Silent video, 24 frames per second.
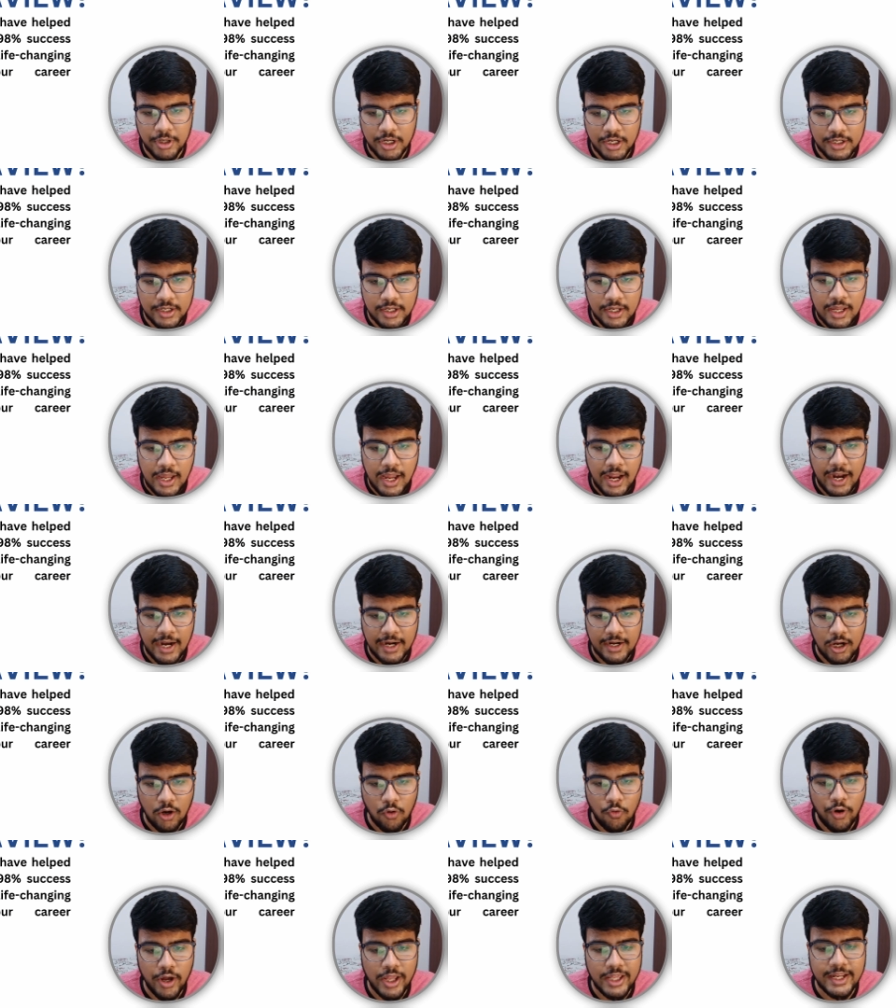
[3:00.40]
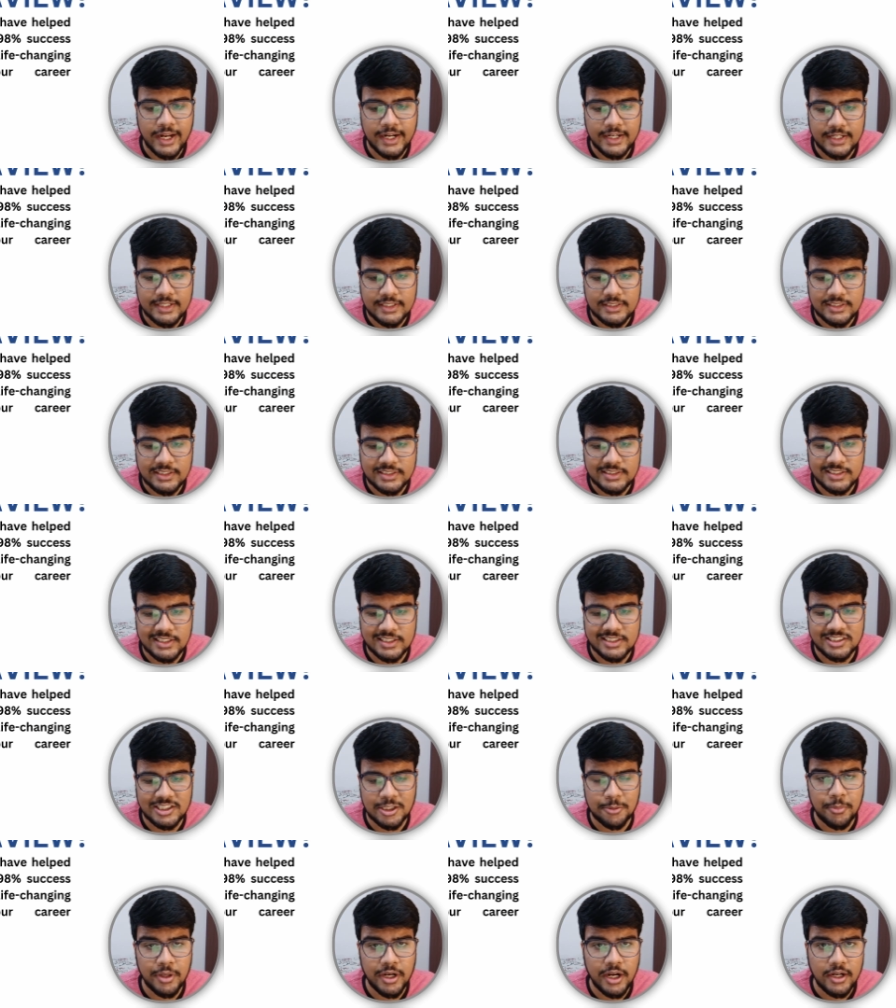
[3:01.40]
minutes and how I get in this
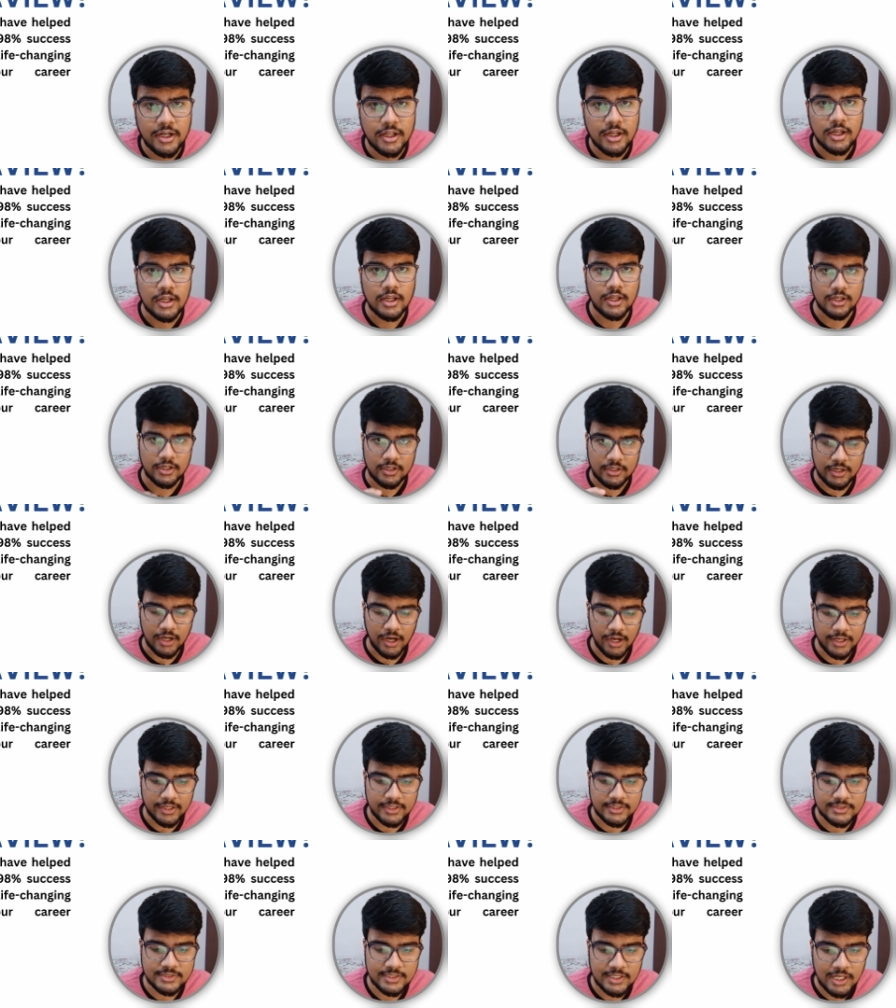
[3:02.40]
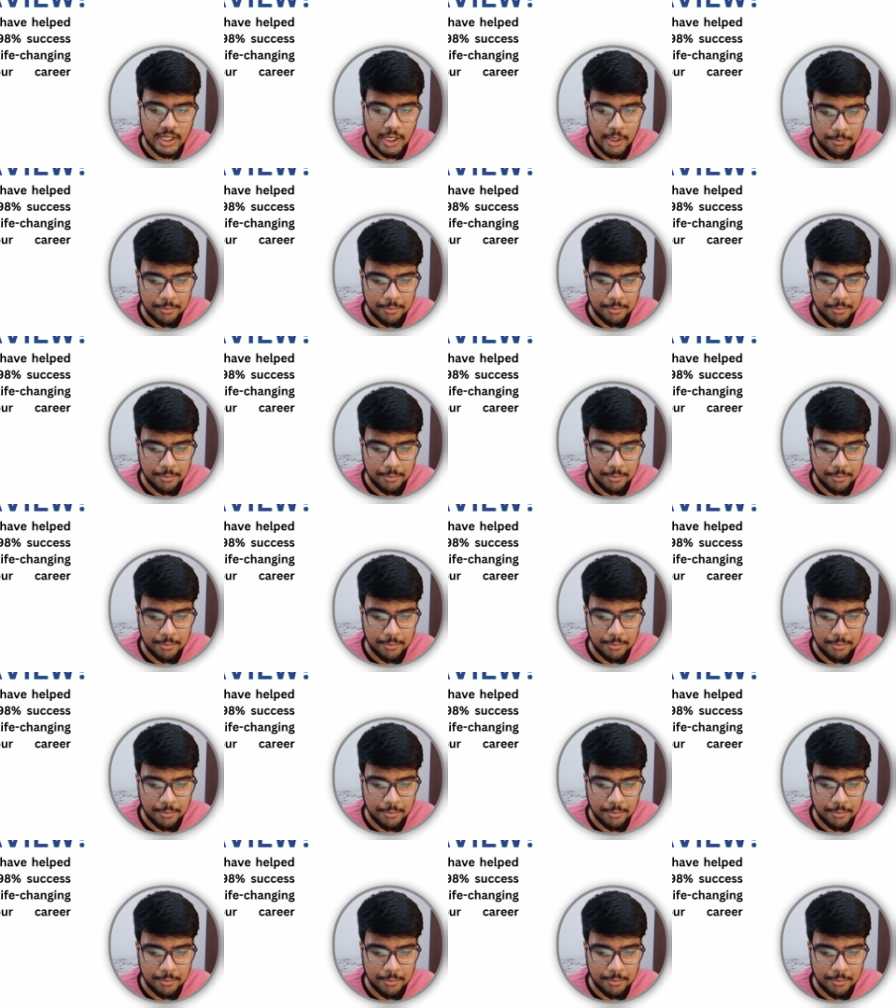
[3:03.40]
60 minutes, guys?